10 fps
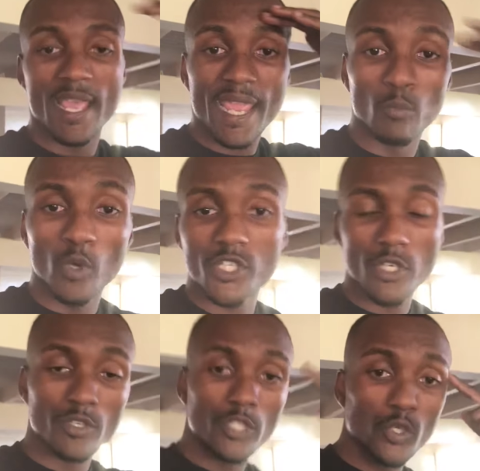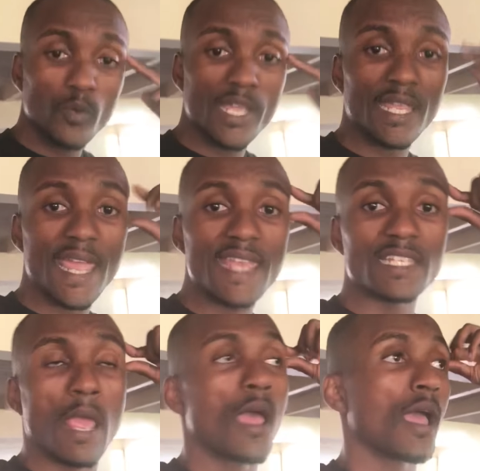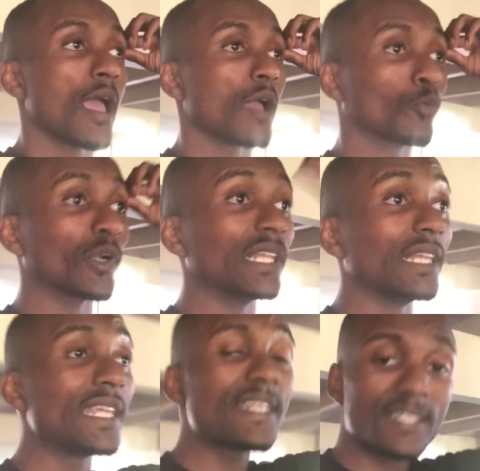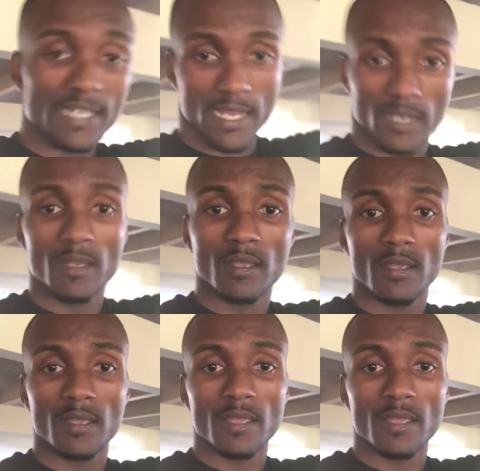And what you're doing is releasing